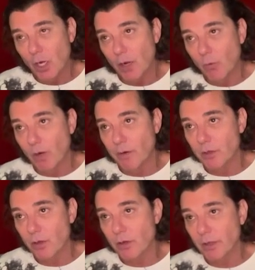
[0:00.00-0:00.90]
well, it
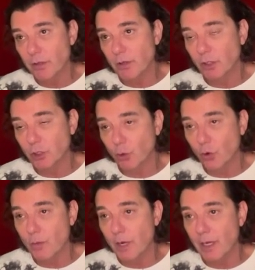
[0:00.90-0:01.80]
was on
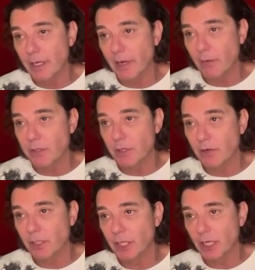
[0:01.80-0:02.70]
Trauma, and then it was
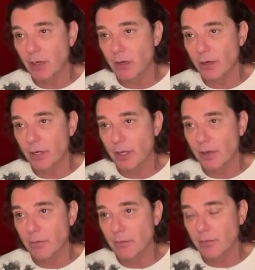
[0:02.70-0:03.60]
originally
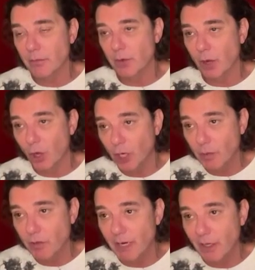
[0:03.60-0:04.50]
on
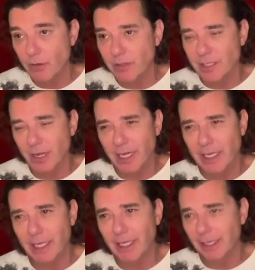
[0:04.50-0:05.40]
Hollywood Records signed
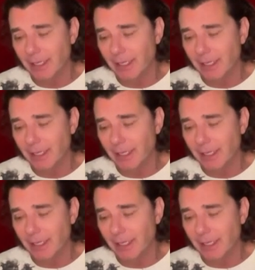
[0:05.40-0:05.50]
it,